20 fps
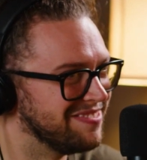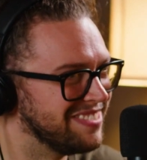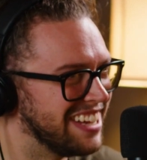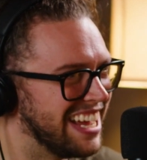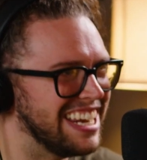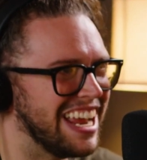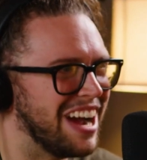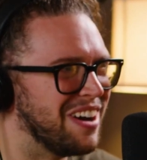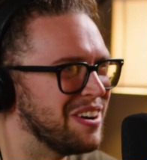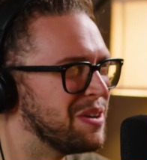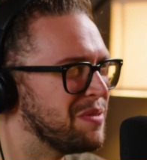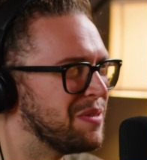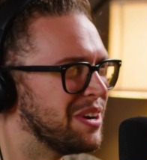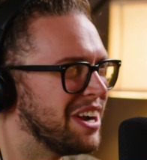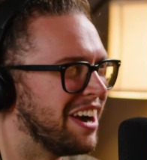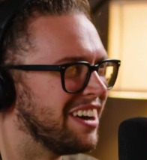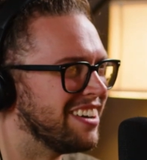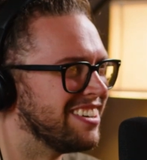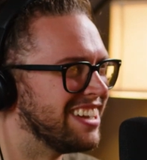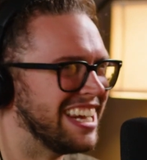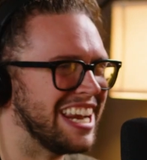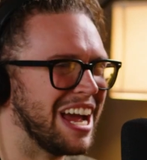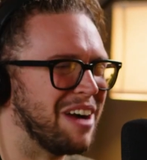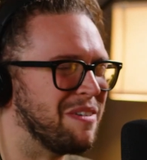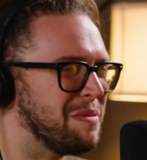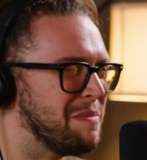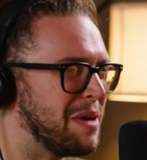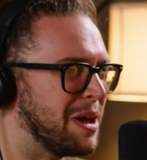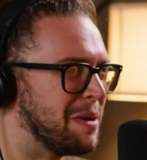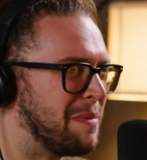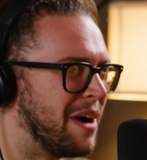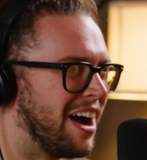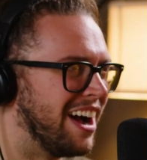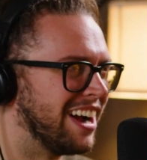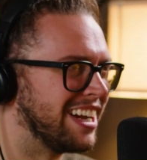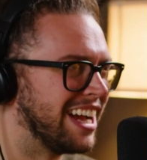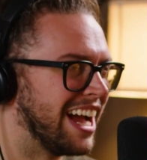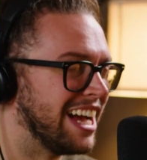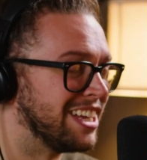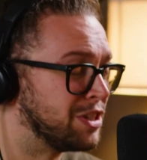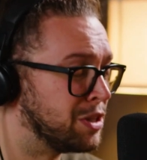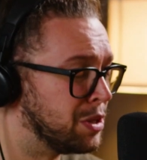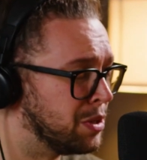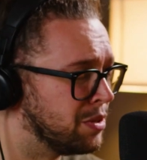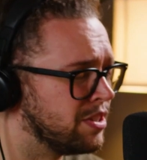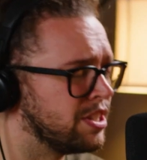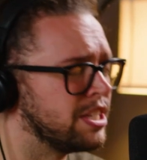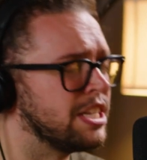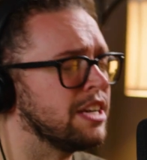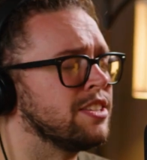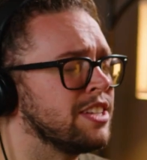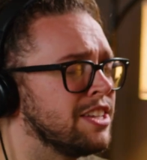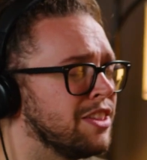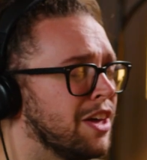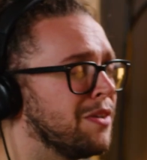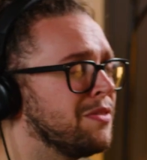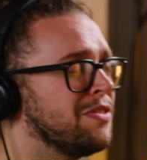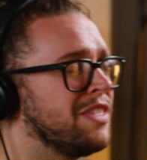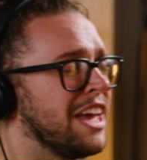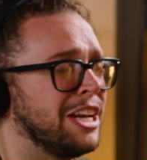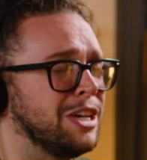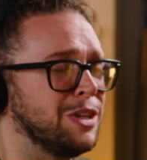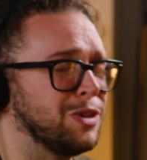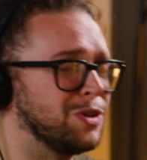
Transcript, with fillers: And now here we that. are. And now we made a podcast. Dude, seriously though, thank you